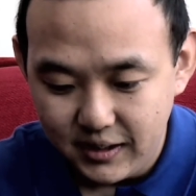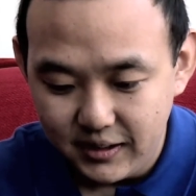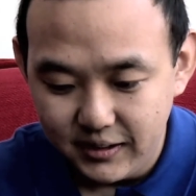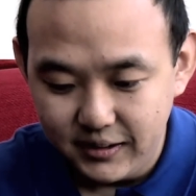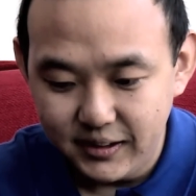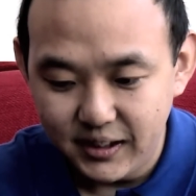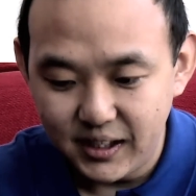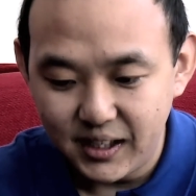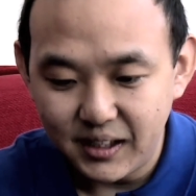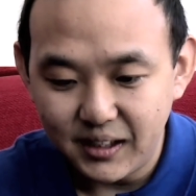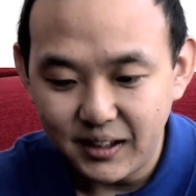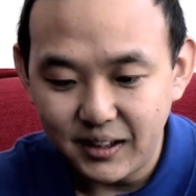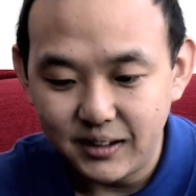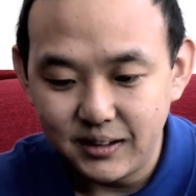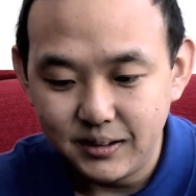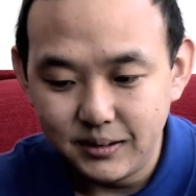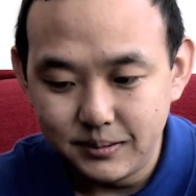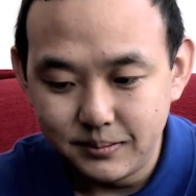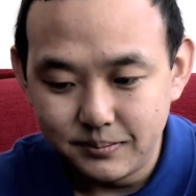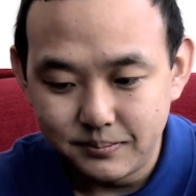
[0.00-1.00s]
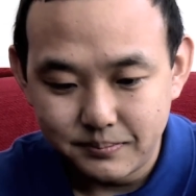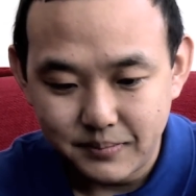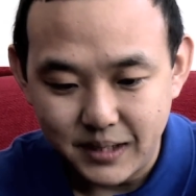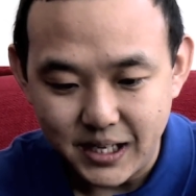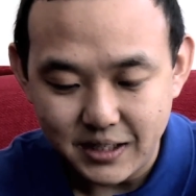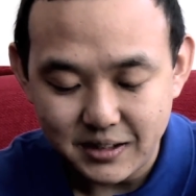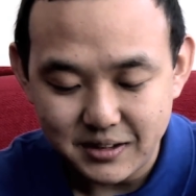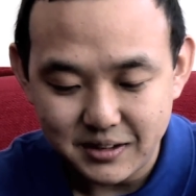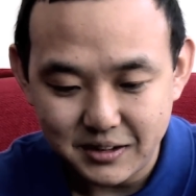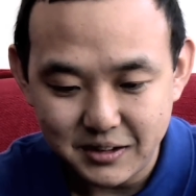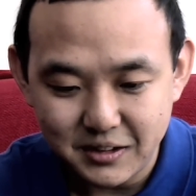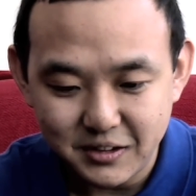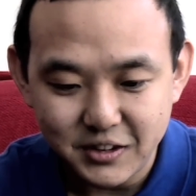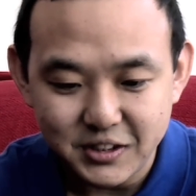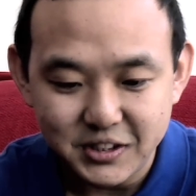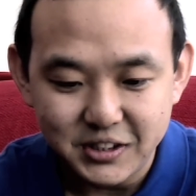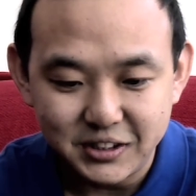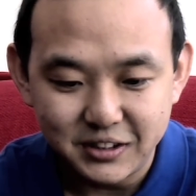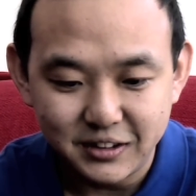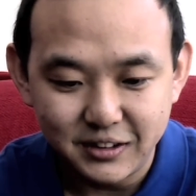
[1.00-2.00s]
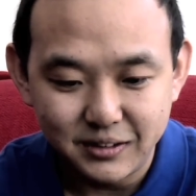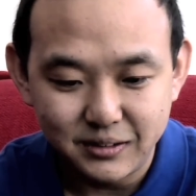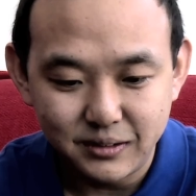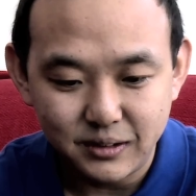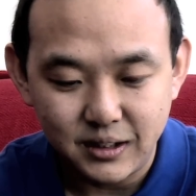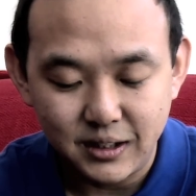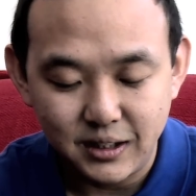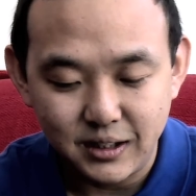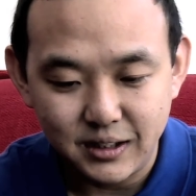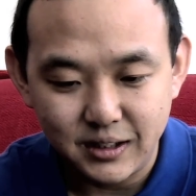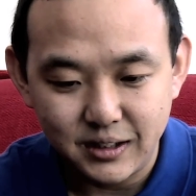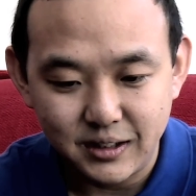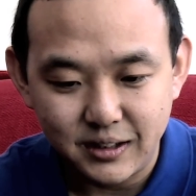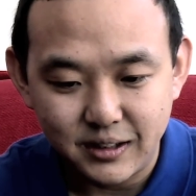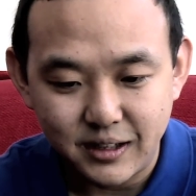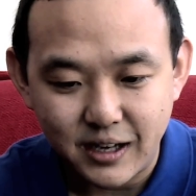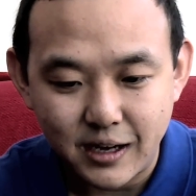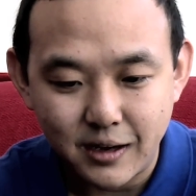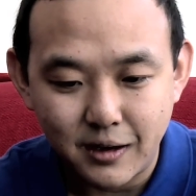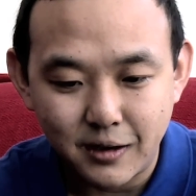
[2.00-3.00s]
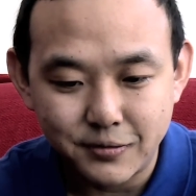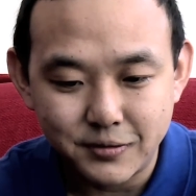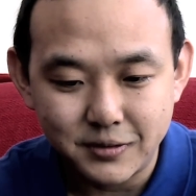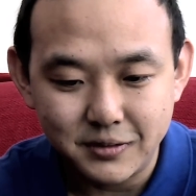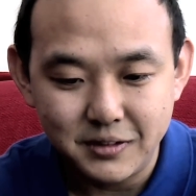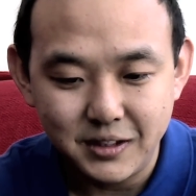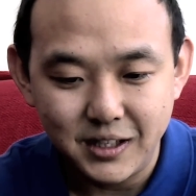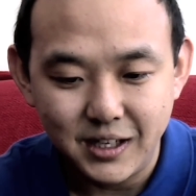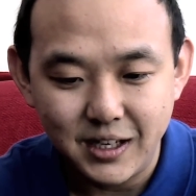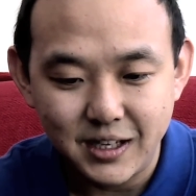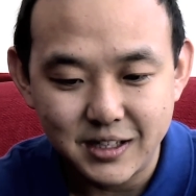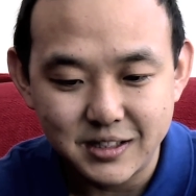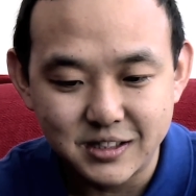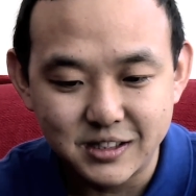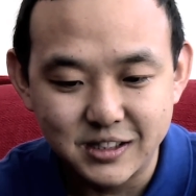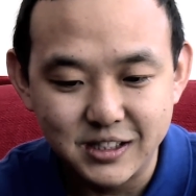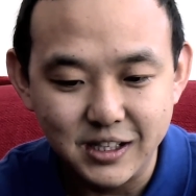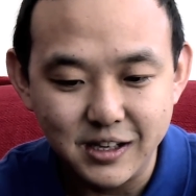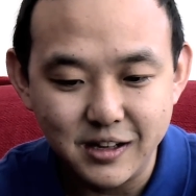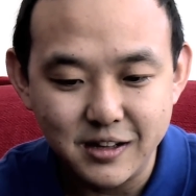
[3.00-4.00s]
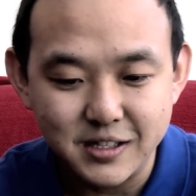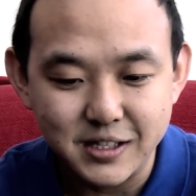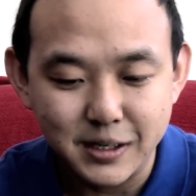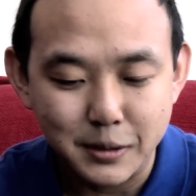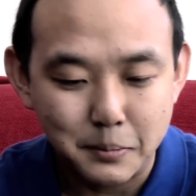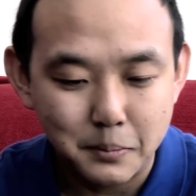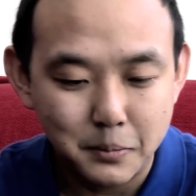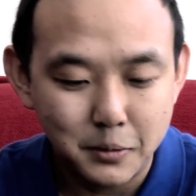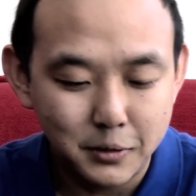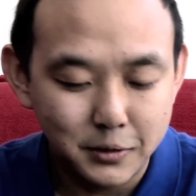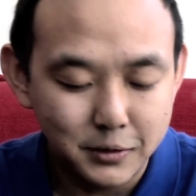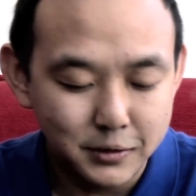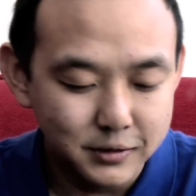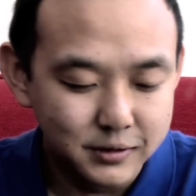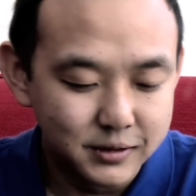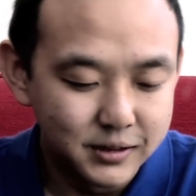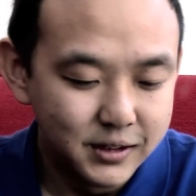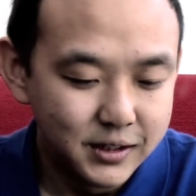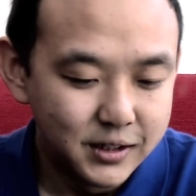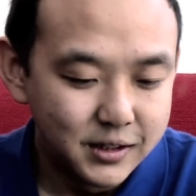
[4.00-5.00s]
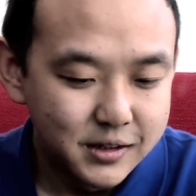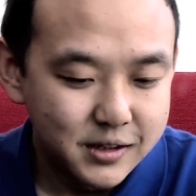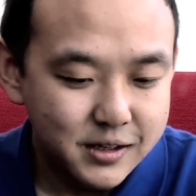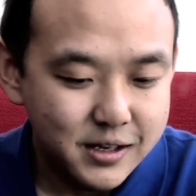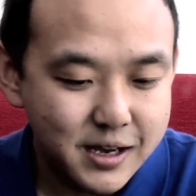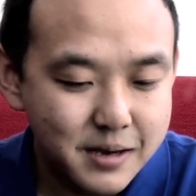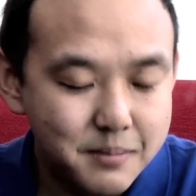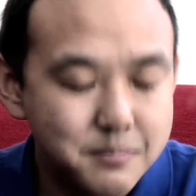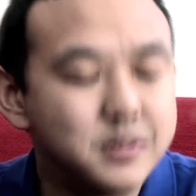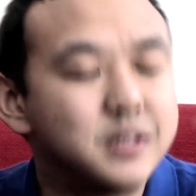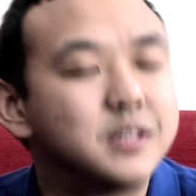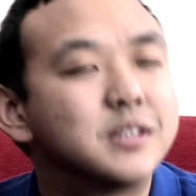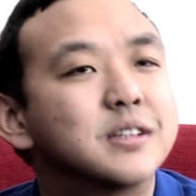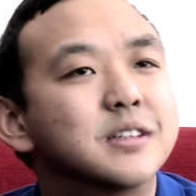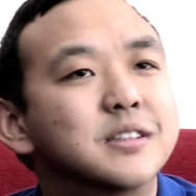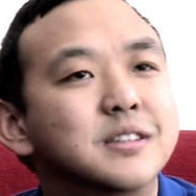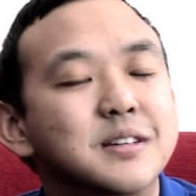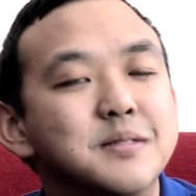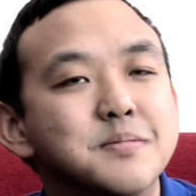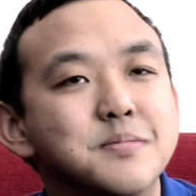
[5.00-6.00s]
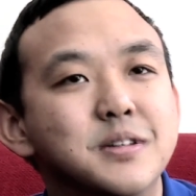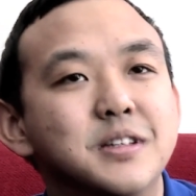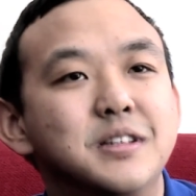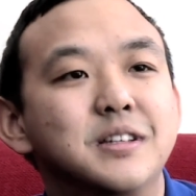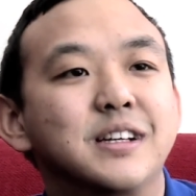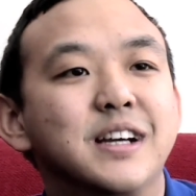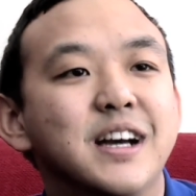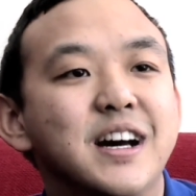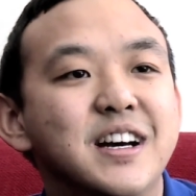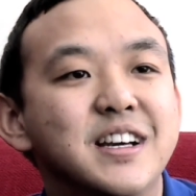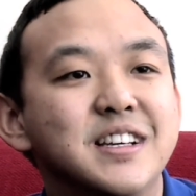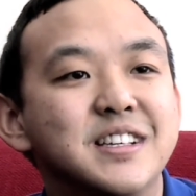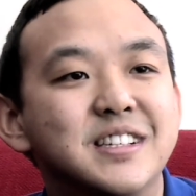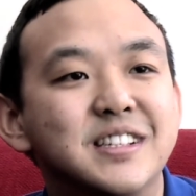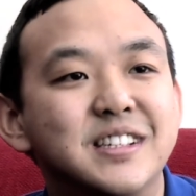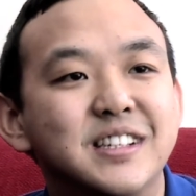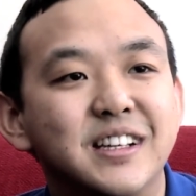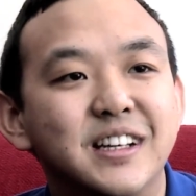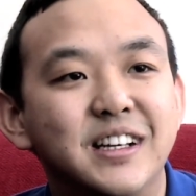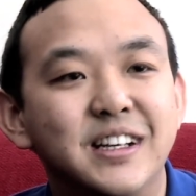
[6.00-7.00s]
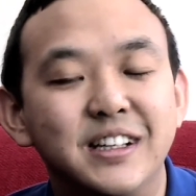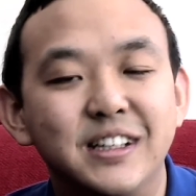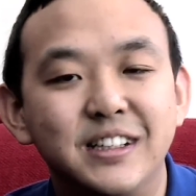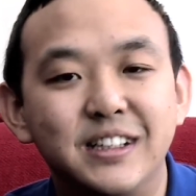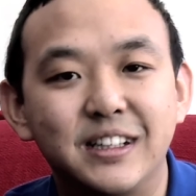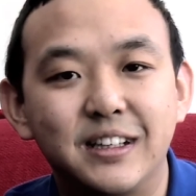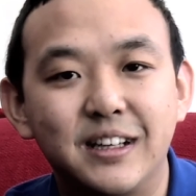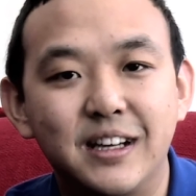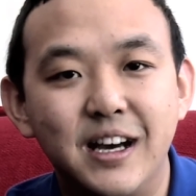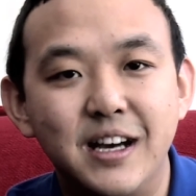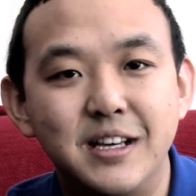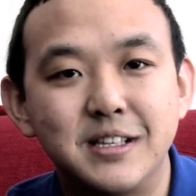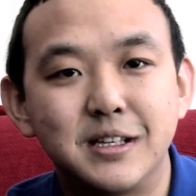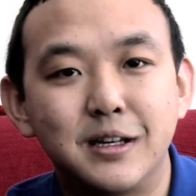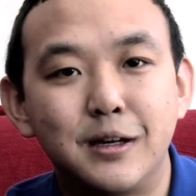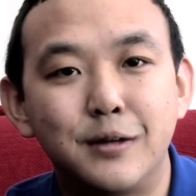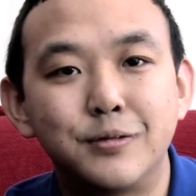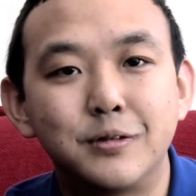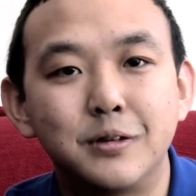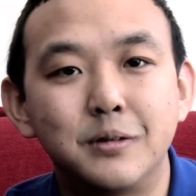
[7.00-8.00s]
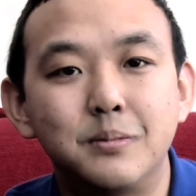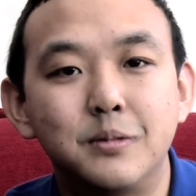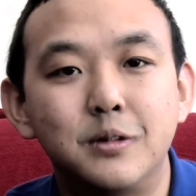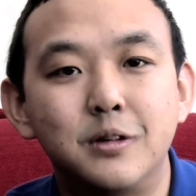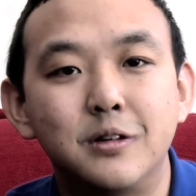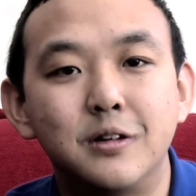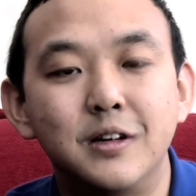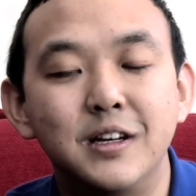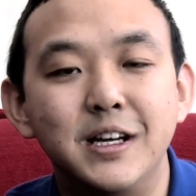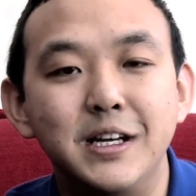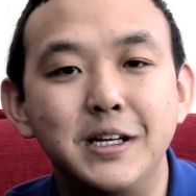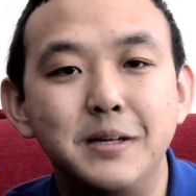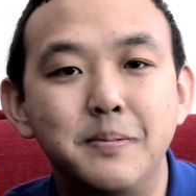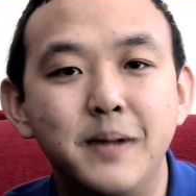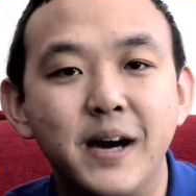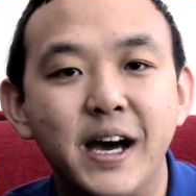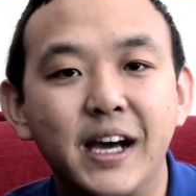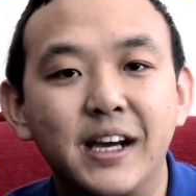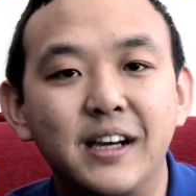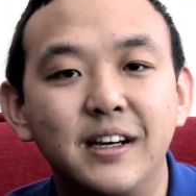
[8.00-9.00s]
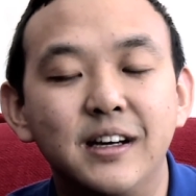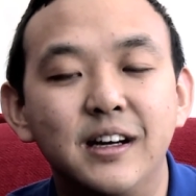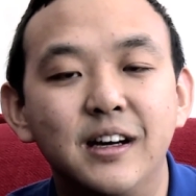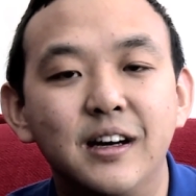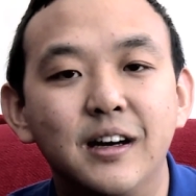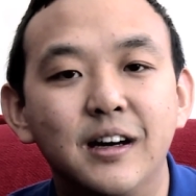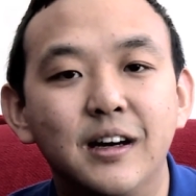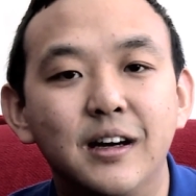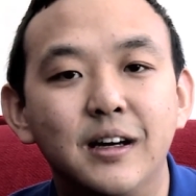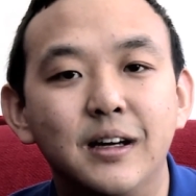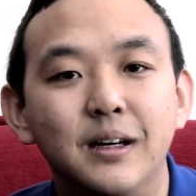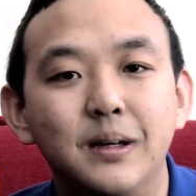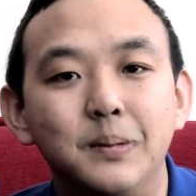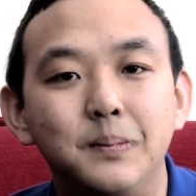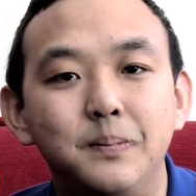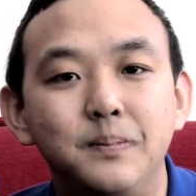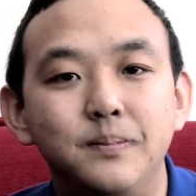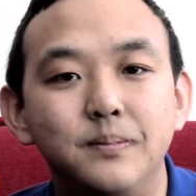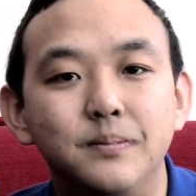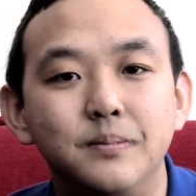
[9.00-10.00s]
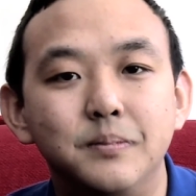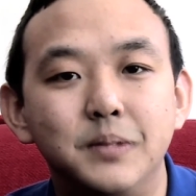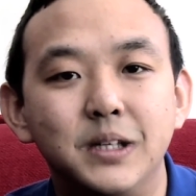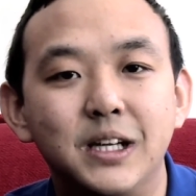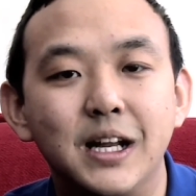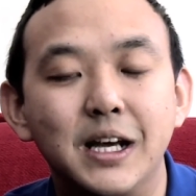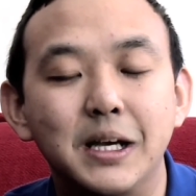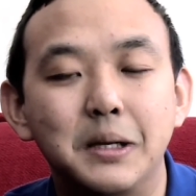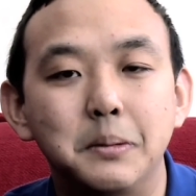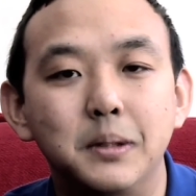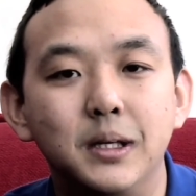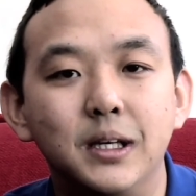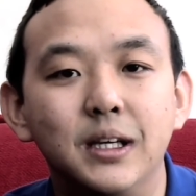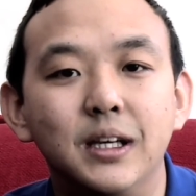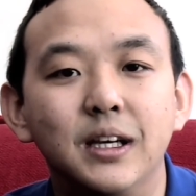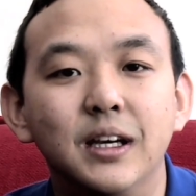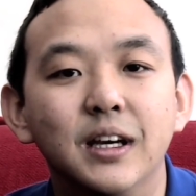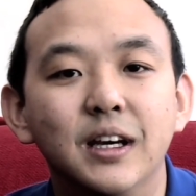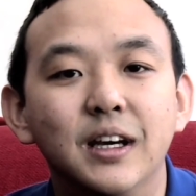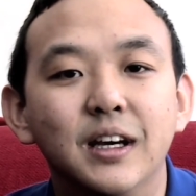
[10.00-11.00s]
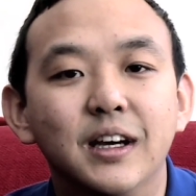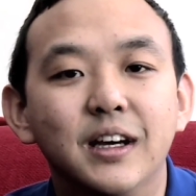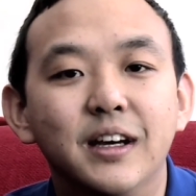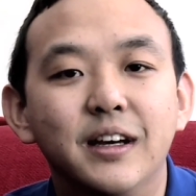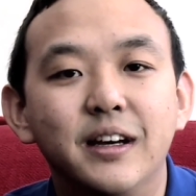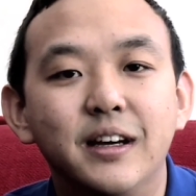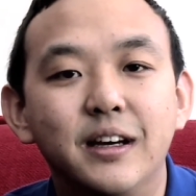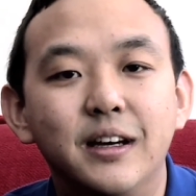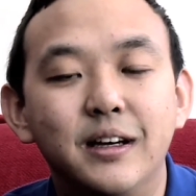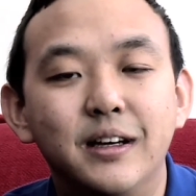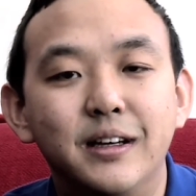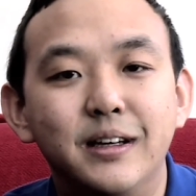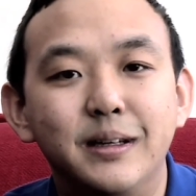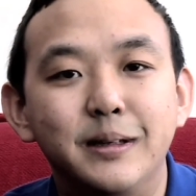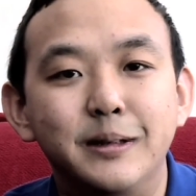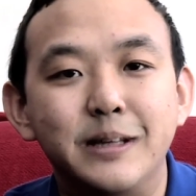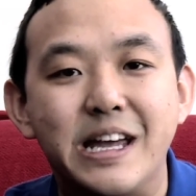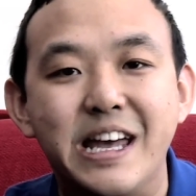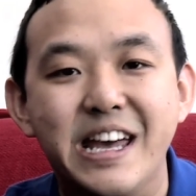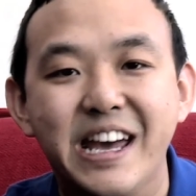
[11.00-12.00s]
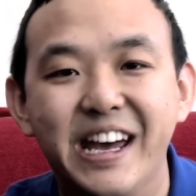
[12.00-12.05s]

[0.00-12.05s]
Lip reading: Yeah, my generation. I often realize girls are more ambitious compared to guys. Guys are often more laid back, bit like me. And